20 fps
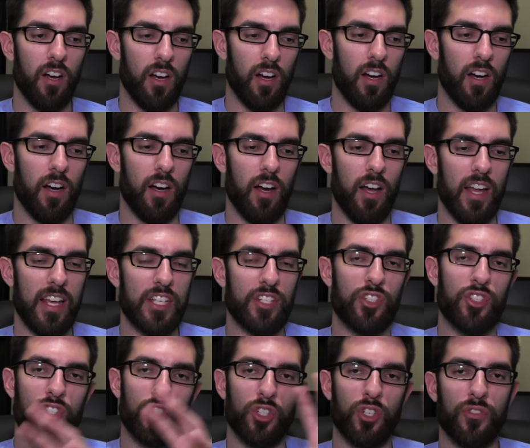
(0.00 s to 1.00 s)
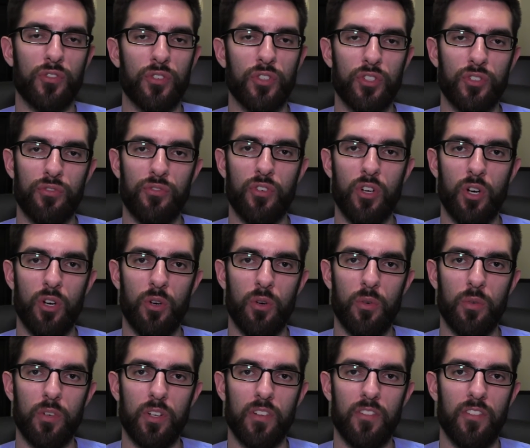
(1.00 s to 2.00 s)
uh, a Surface
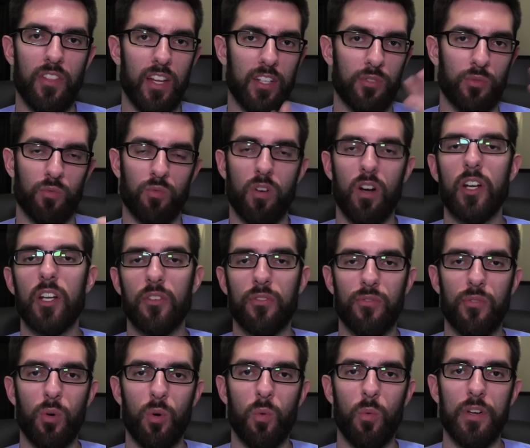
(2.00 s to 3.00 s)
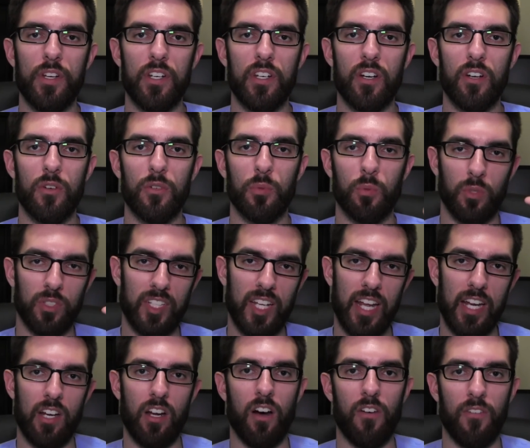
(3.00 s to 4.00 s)
phone that's running full Windows will
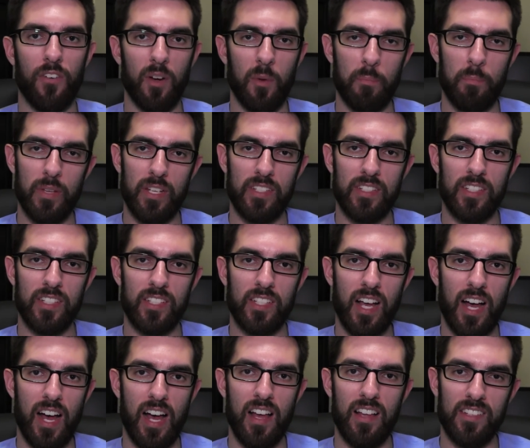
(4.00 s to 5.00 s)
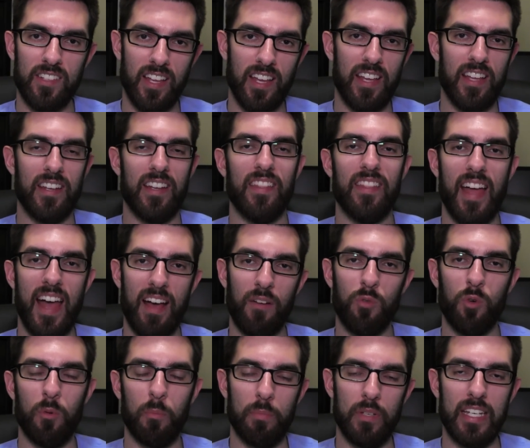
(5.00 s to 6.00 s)
take off on a business size, and
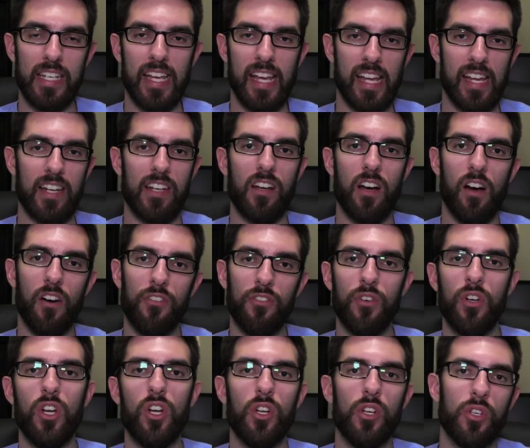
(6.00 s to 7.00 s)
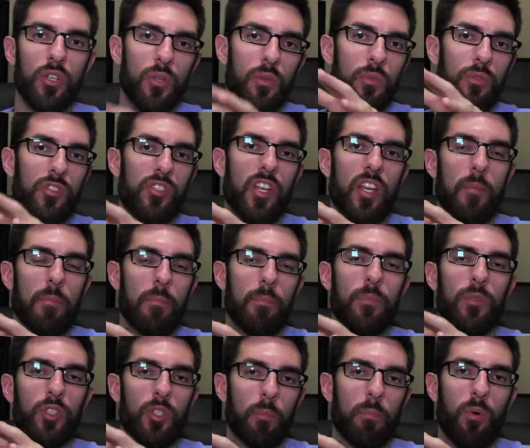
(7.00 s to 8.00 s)
that will be enough to say
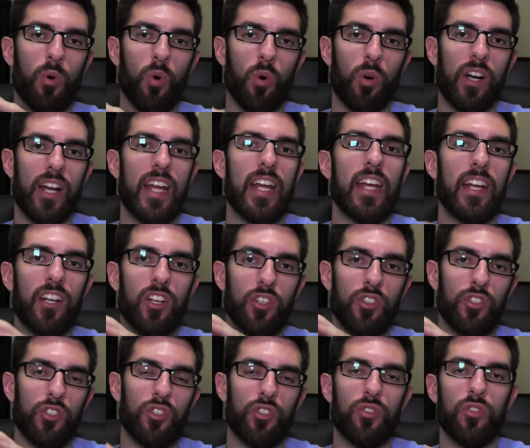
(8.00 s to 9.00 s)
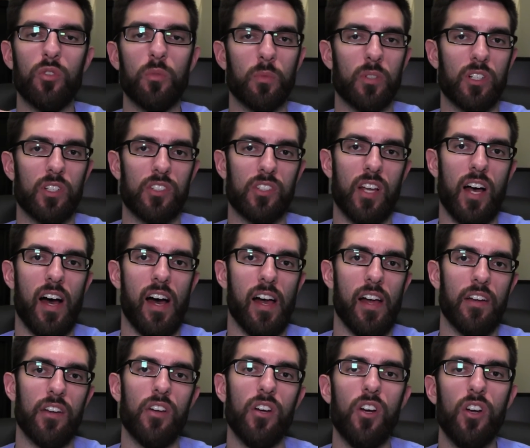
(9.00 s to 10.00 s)
support a consumer
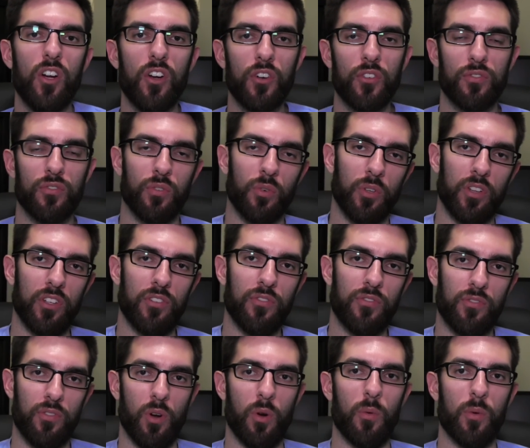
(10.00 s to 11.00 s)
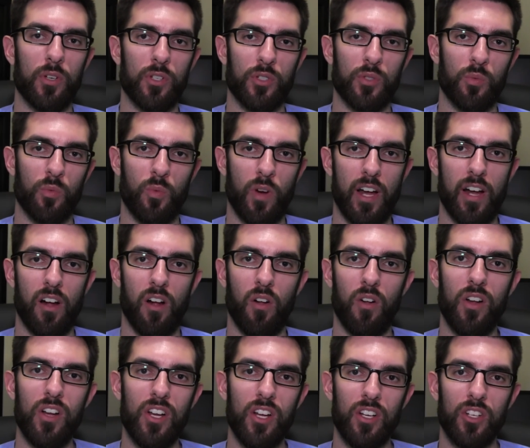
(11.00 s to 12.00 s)
side for the phone as
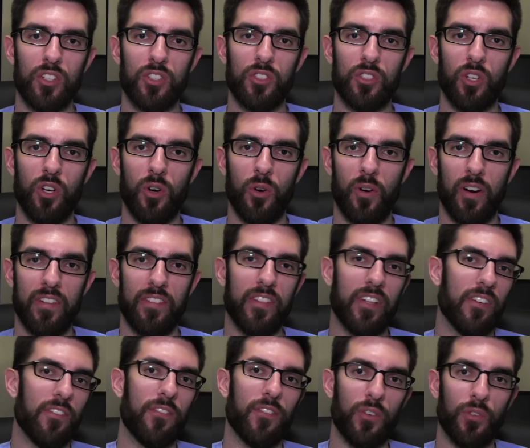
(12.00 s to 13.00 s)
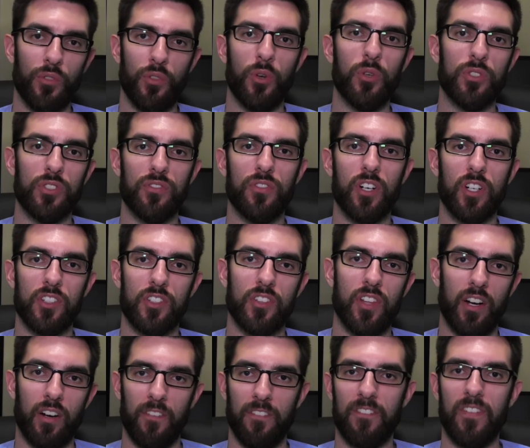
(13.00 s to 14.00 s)
well. So I think for those of us
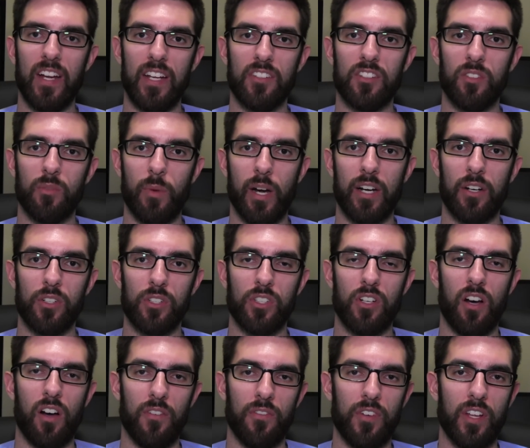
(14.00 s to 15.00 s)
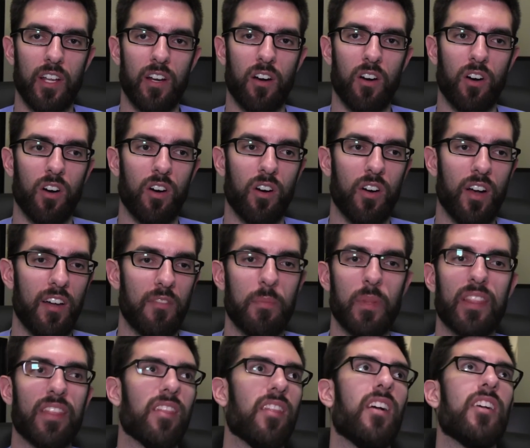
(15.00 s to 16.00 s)
that are fans of Microsoft and are have
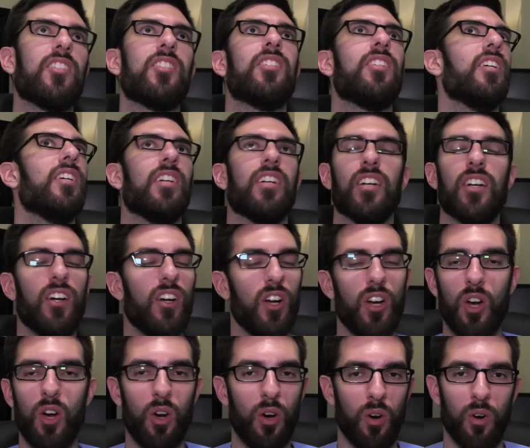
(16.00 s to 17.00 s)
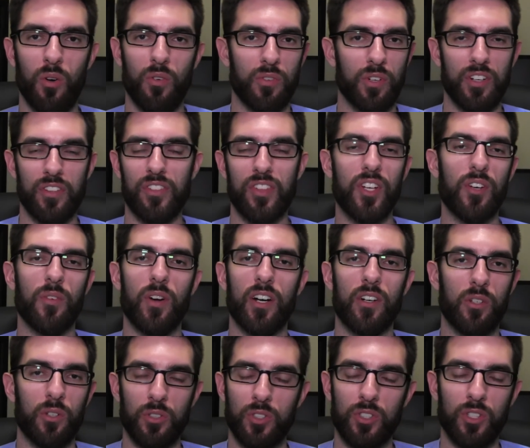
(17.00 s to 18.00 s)
been lusting over a
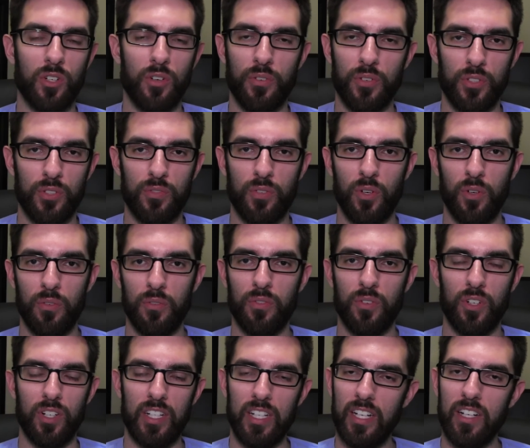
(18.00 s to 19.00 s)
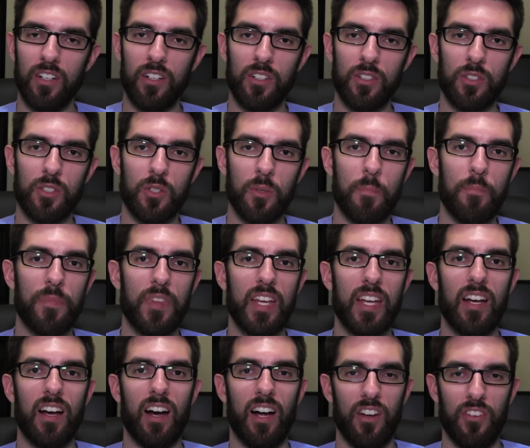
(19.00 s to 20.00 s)
theoretical Surface phone for years,
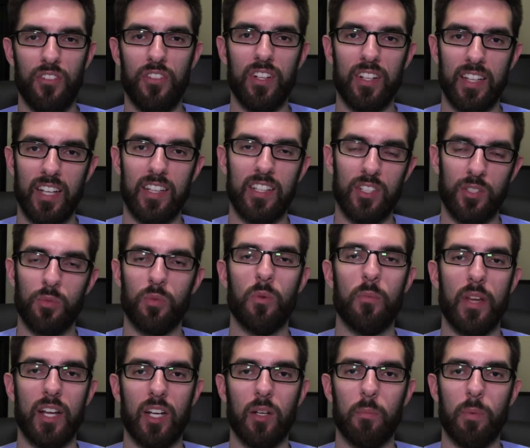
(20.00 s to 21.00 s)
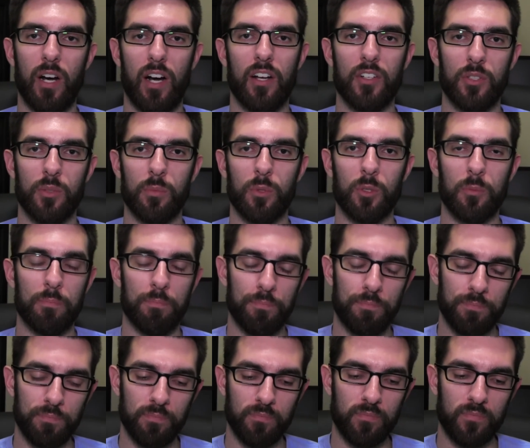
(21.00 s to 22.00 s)
I think that this will make it possible.
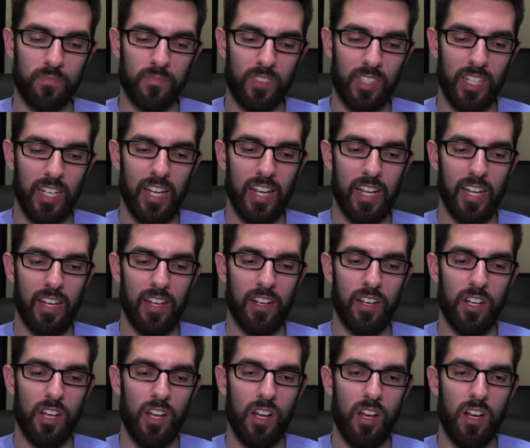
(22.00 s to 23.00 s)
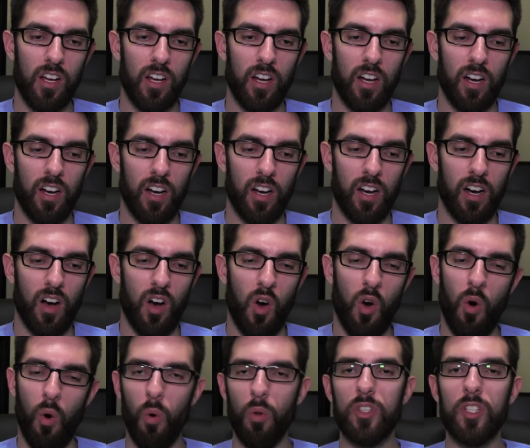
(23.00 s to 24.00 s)
And uh,
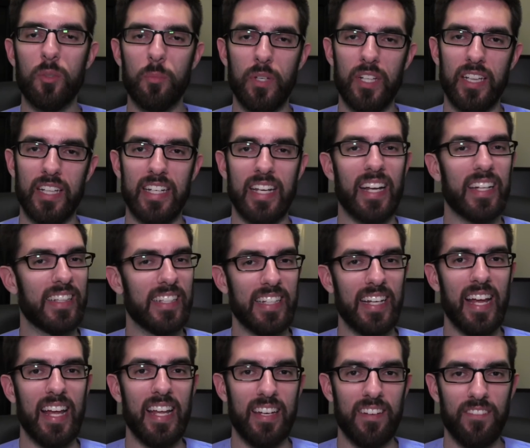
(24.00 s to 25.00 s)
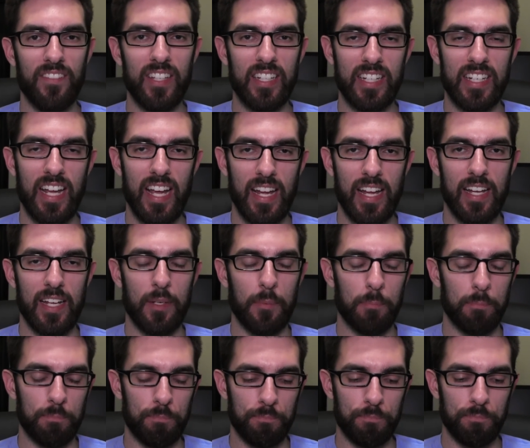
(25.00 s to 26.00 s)
ultimately, at the end of the day,